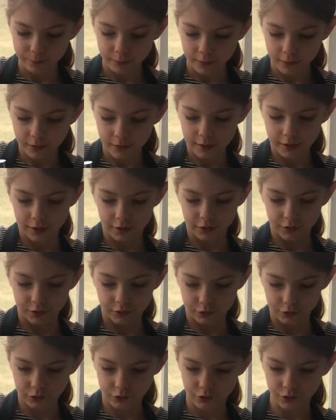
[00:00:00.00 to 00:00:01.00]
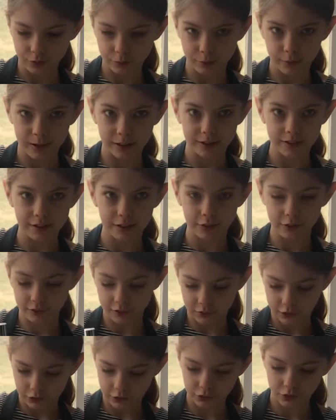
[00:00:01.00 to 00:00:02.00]
Okay, so just wait till it's
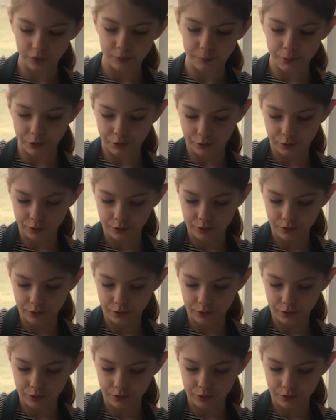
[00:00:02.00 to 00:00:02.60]
all smooth.